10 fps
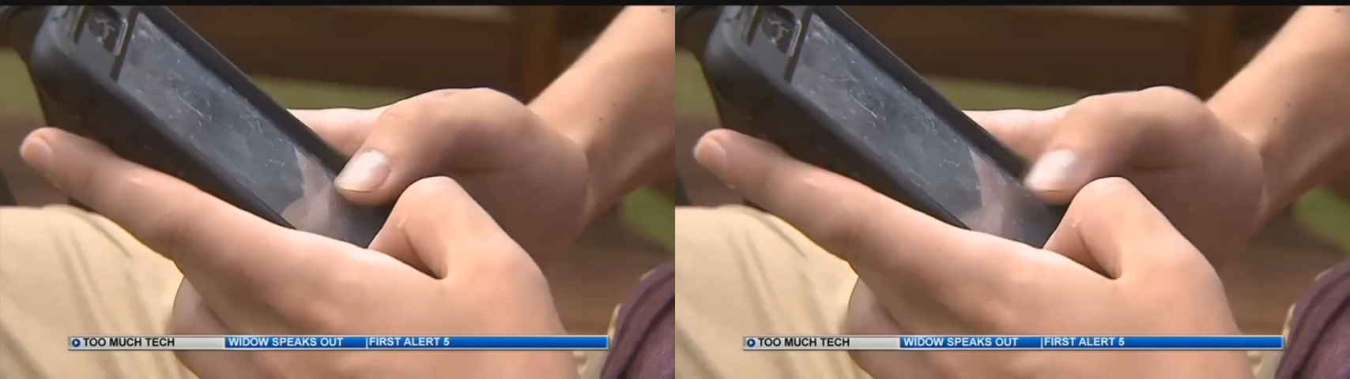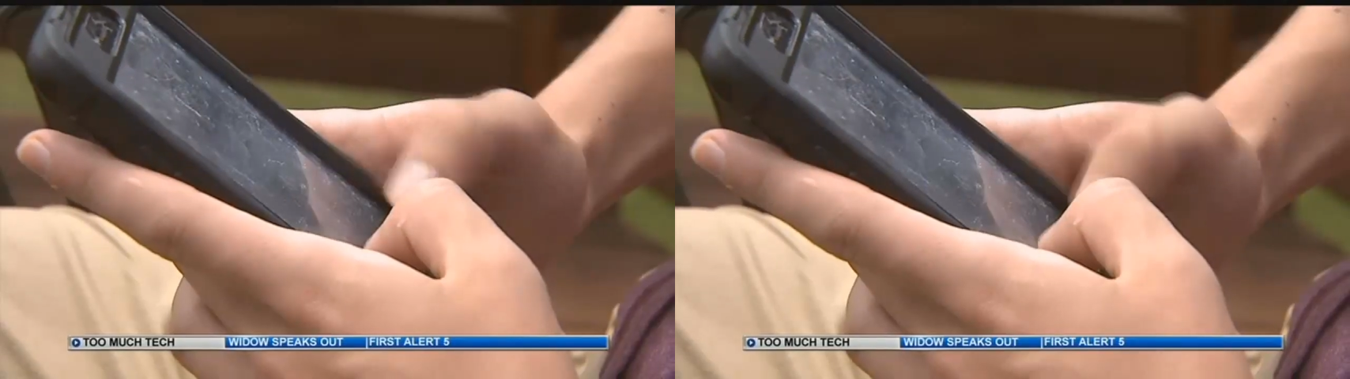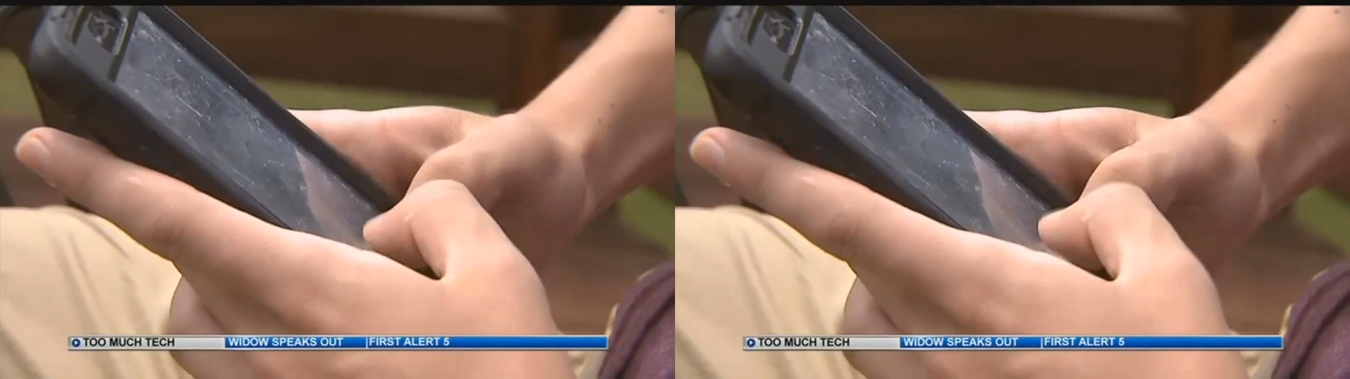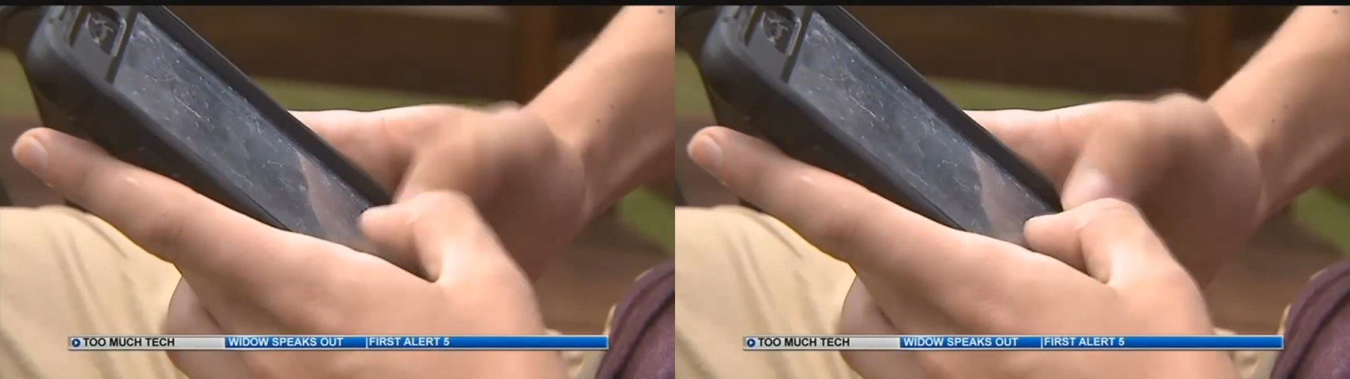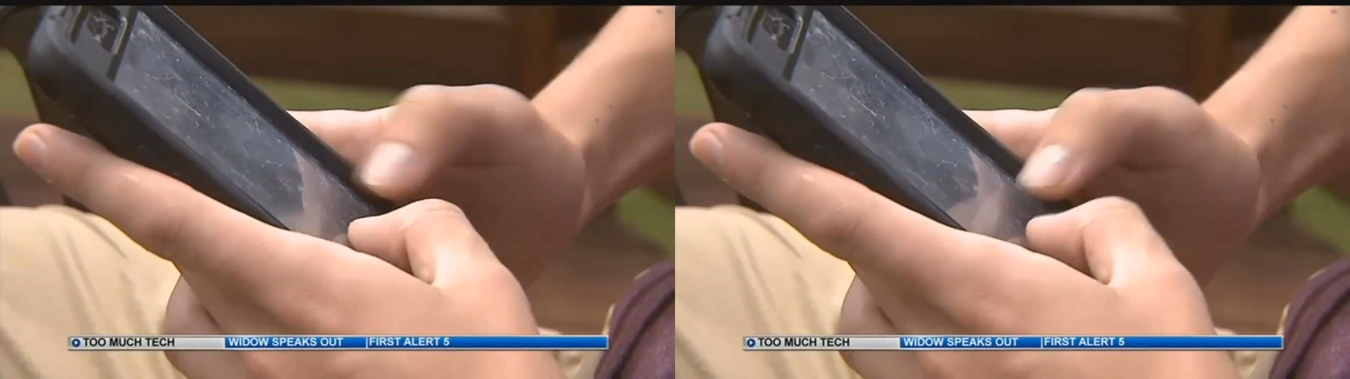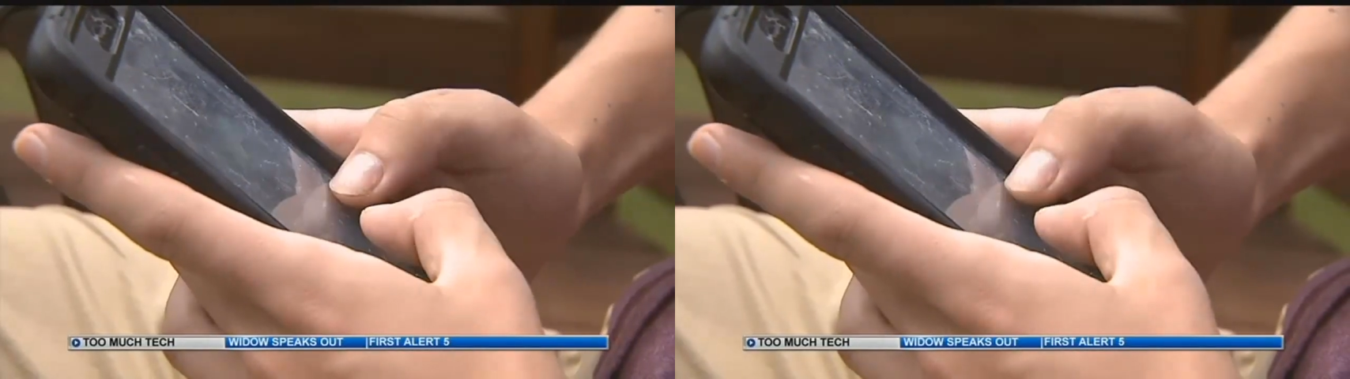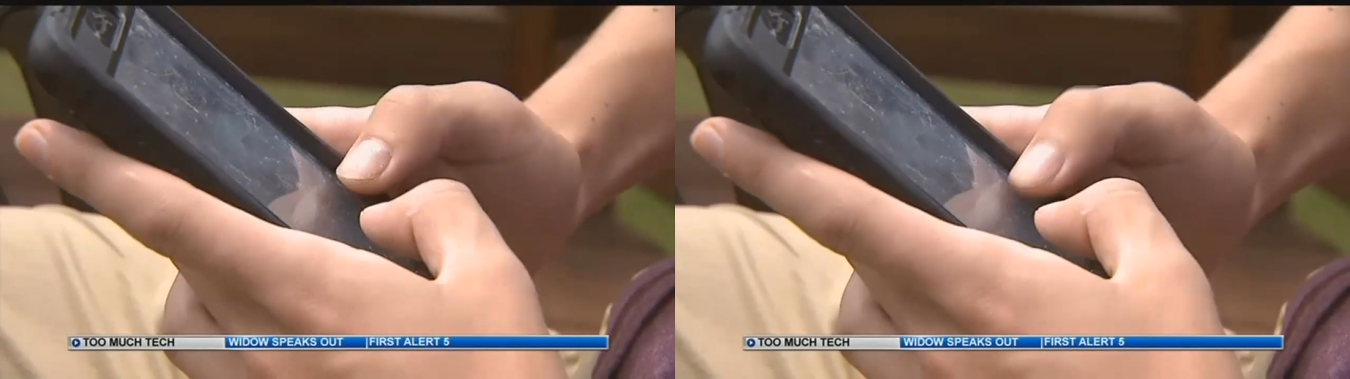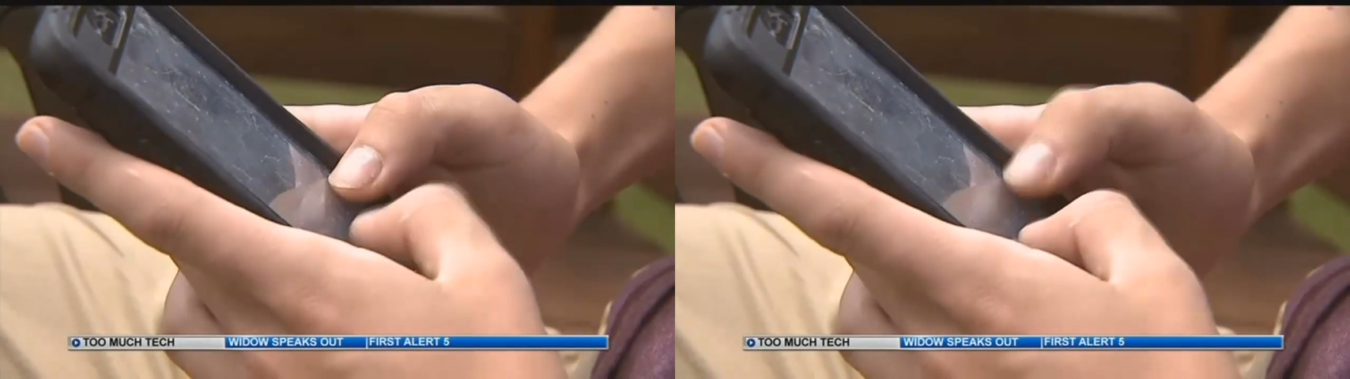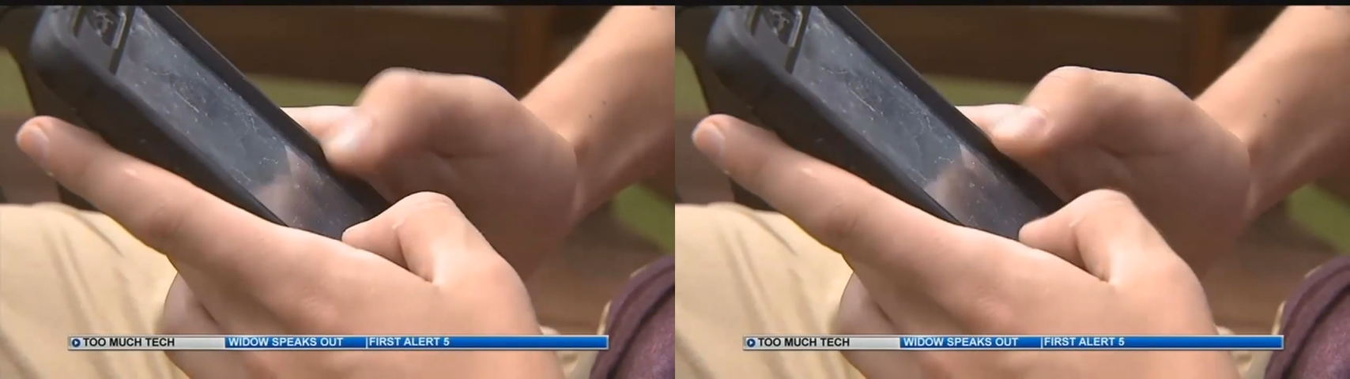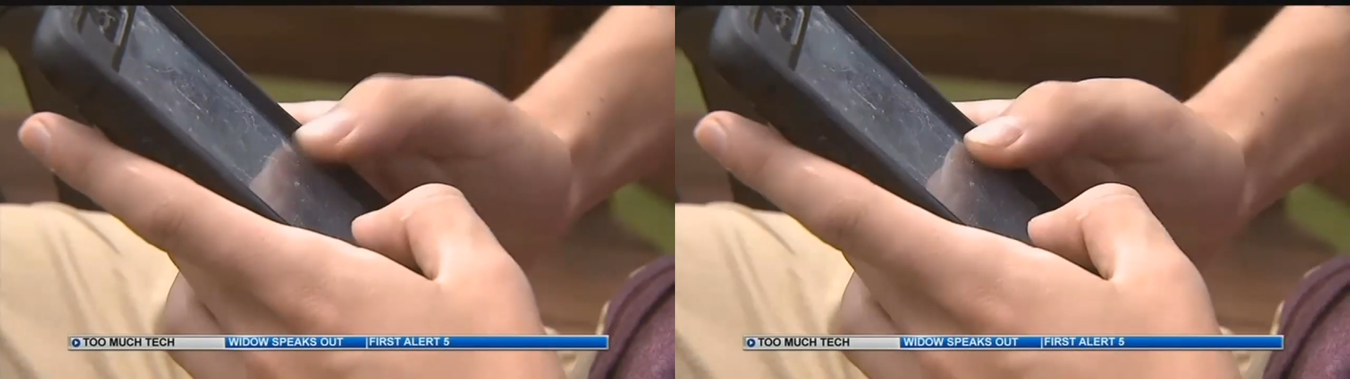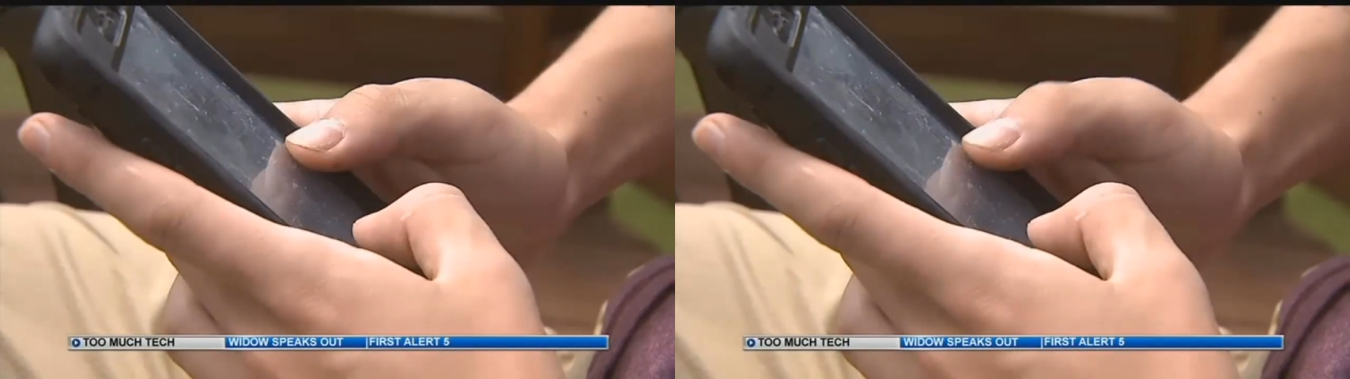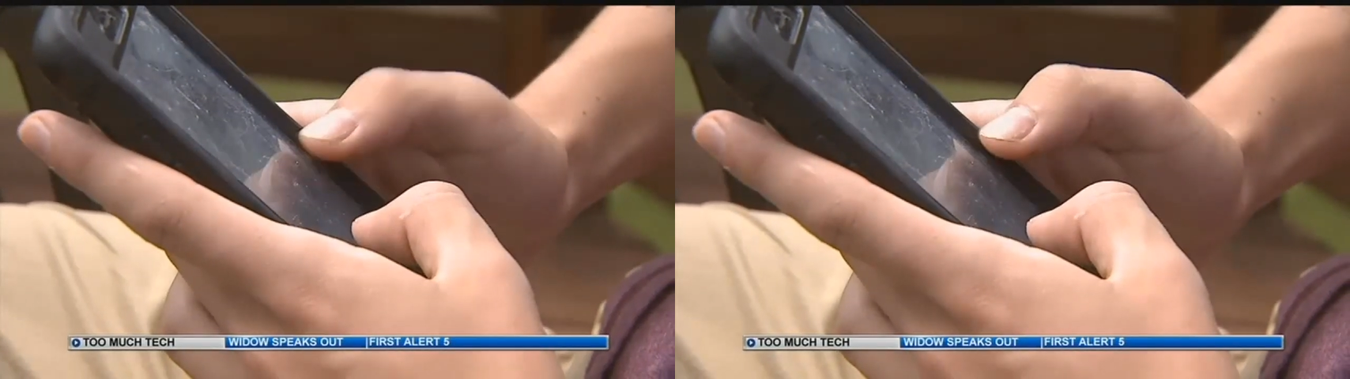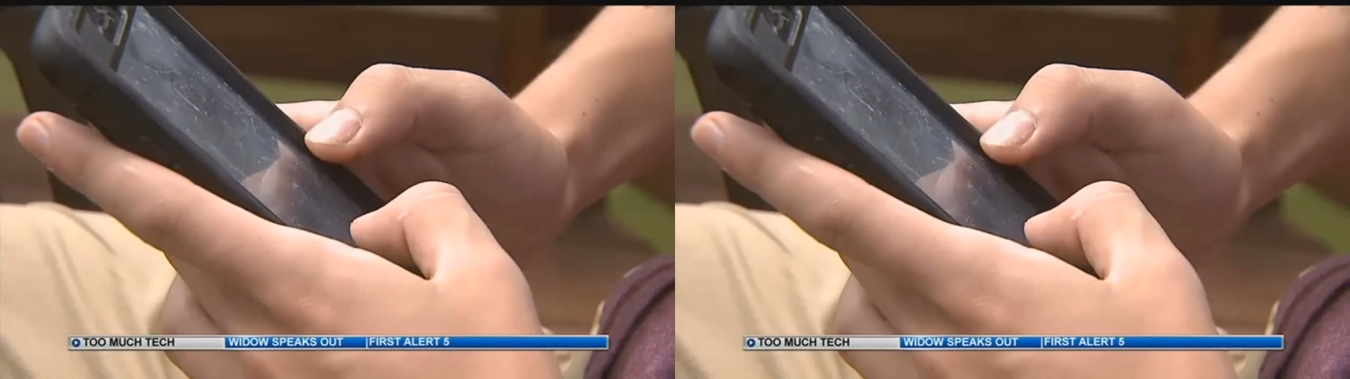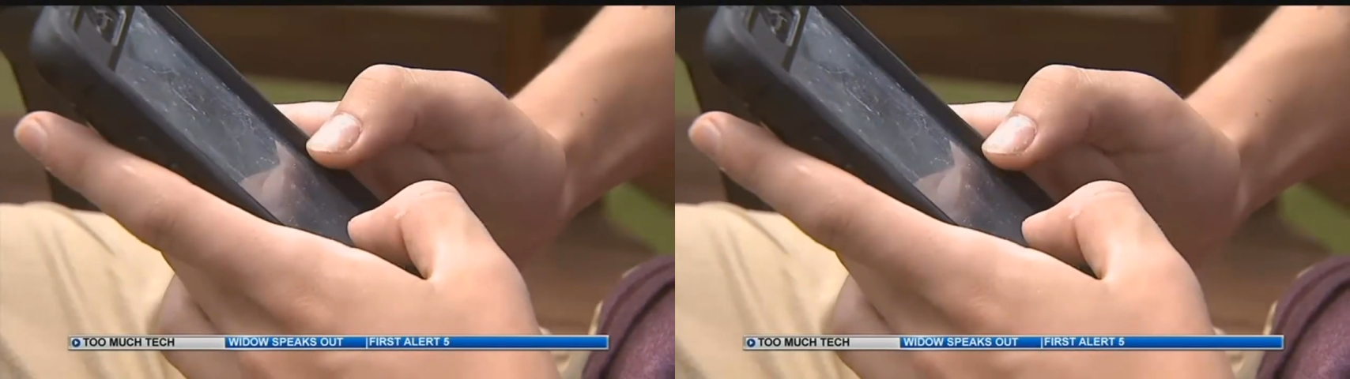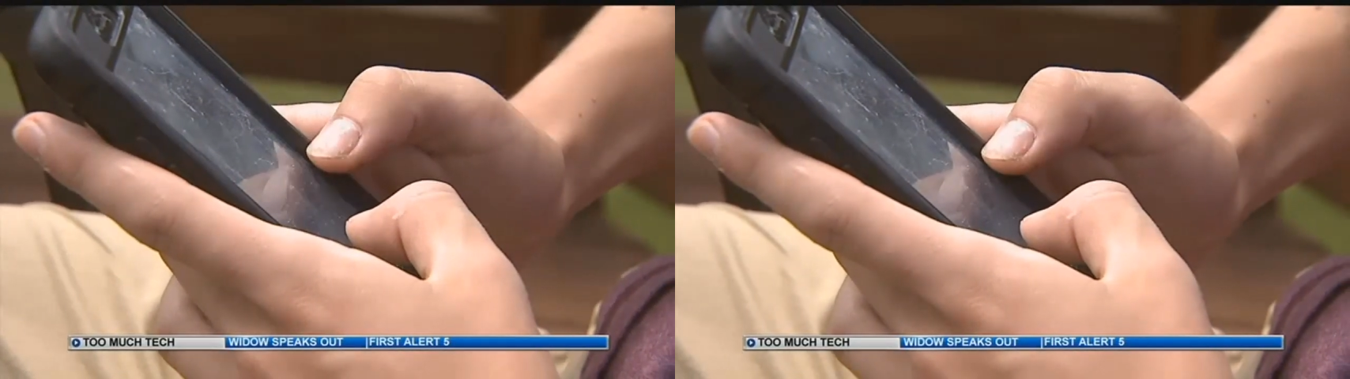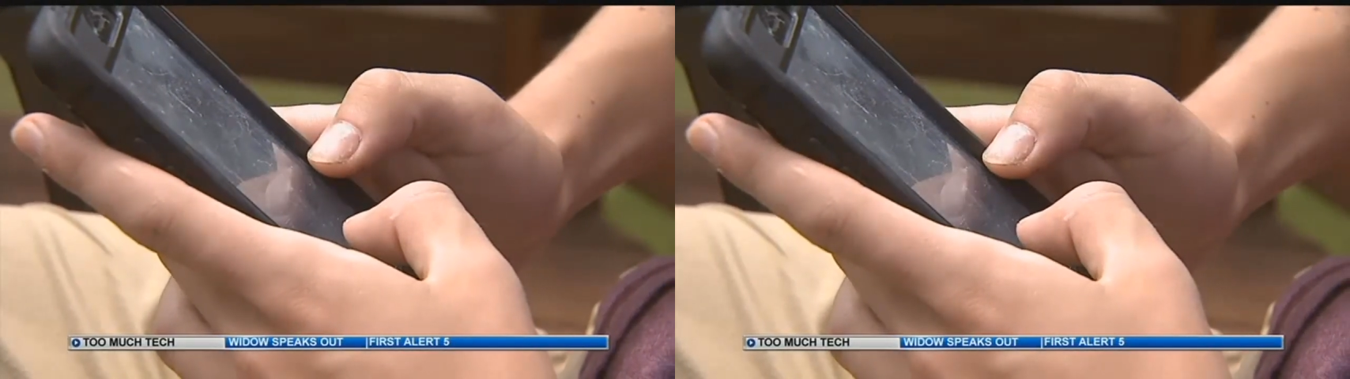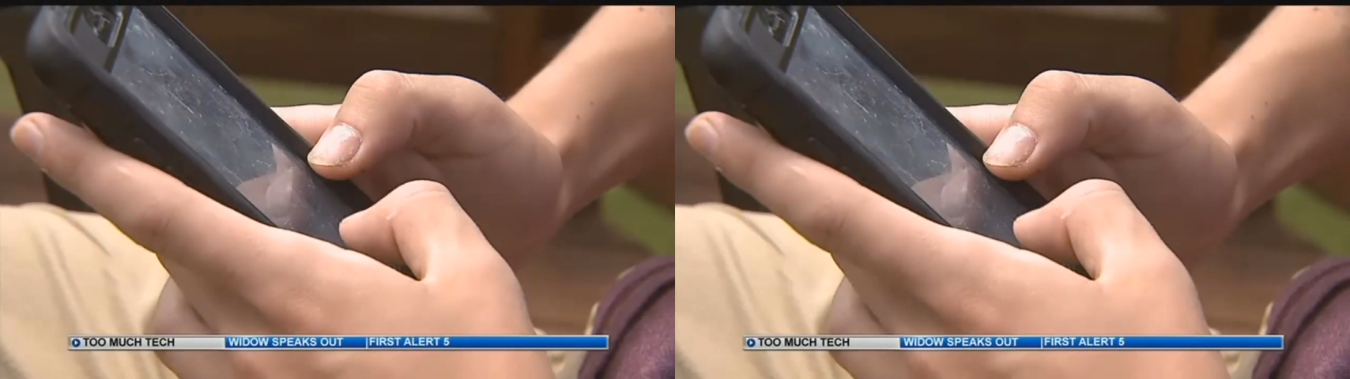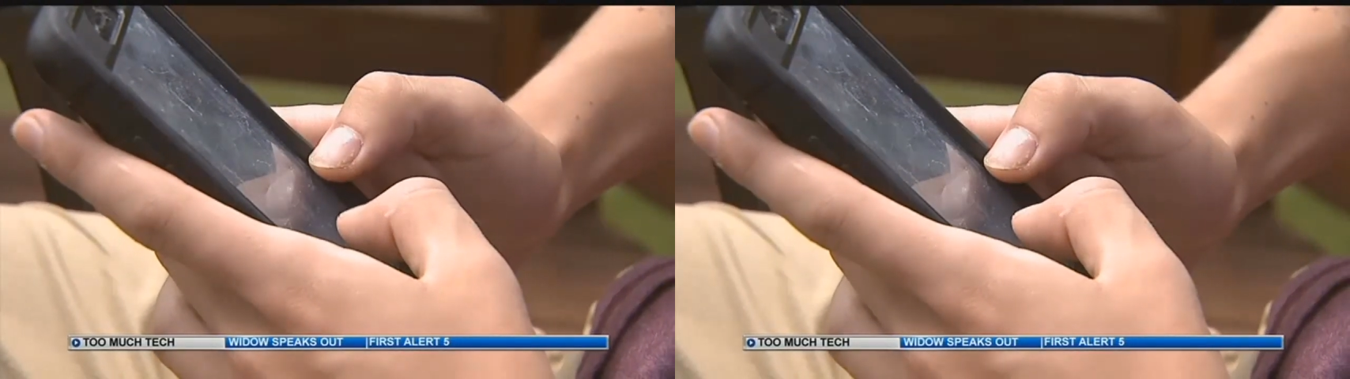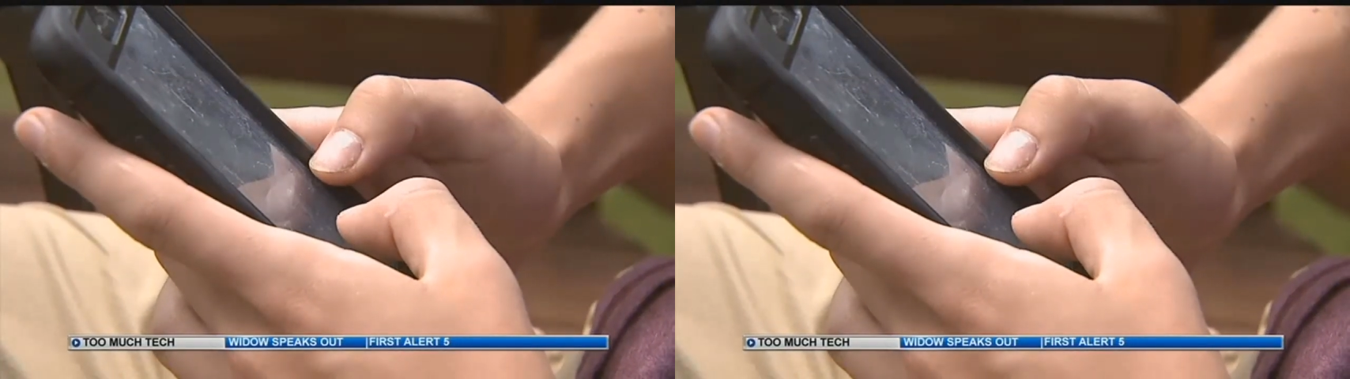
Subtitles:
[unreadable: no face in view]